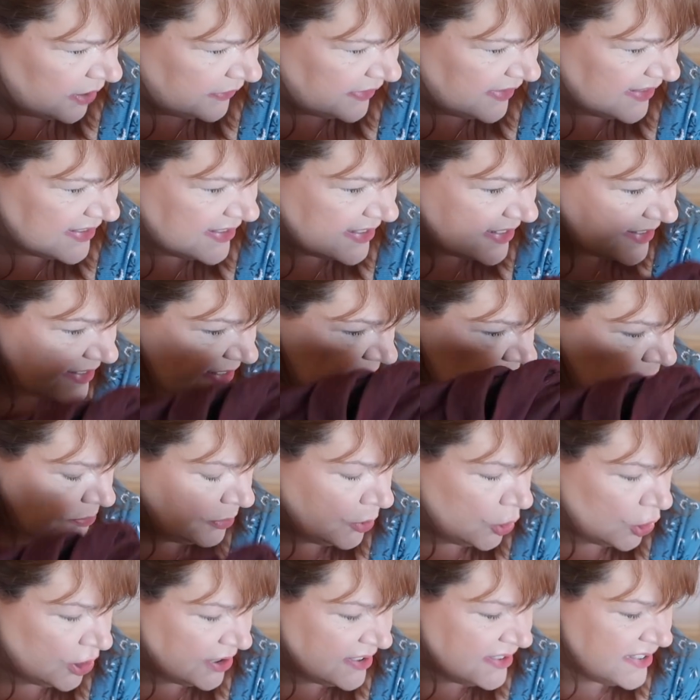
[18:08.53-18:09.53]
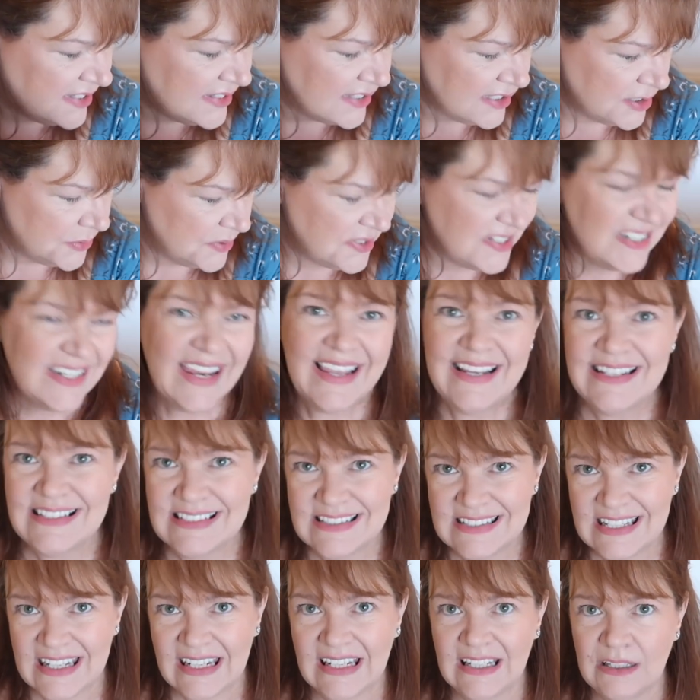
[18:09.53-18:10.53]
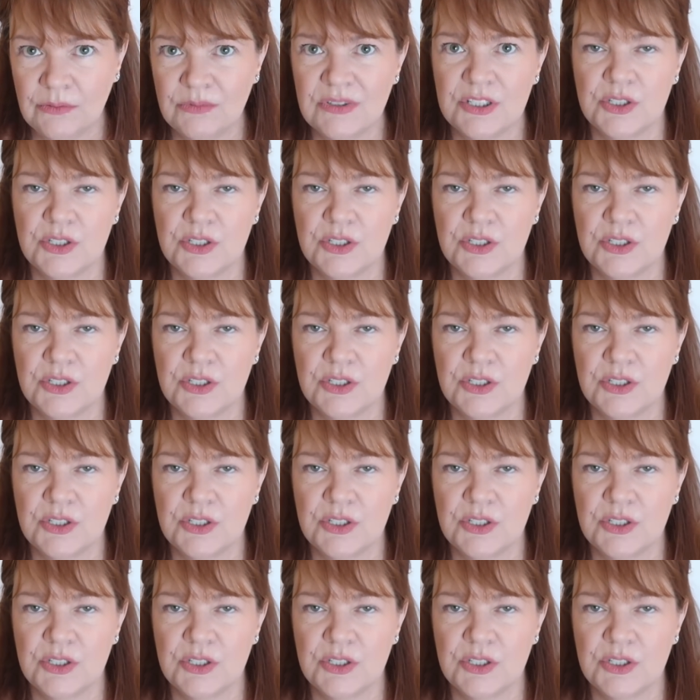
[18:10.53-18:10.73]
This is in Burgundy. This was an 18,